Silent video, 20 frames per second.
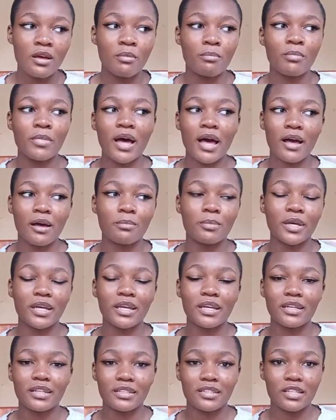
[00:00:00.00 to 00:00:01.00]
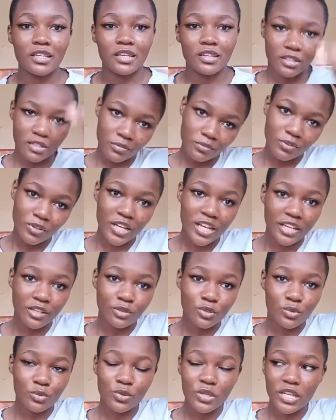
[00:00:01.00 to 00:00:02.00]
my head ached for like
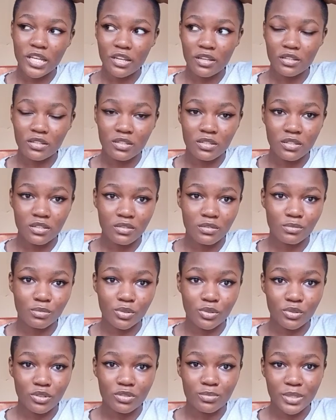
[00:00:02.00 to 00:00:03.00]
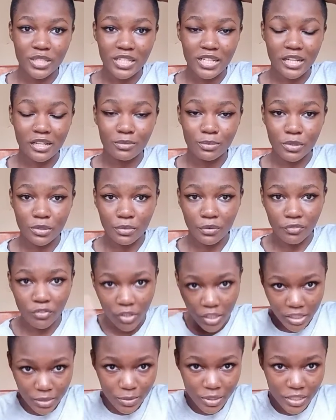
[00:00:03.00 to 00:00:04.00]
2 days because my scalp is
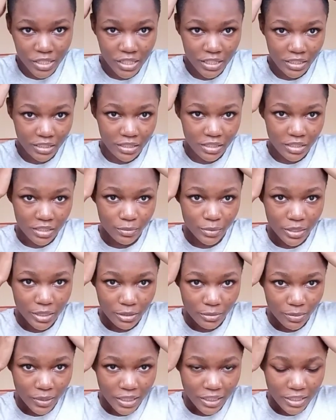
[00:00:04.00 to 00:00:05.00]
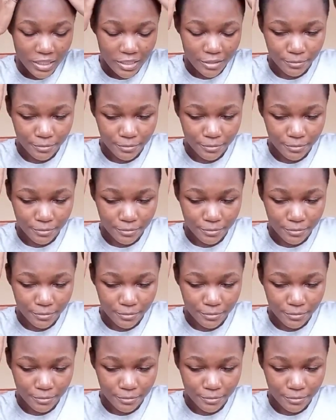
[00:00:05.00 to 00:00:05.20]
painful, especially this middle part.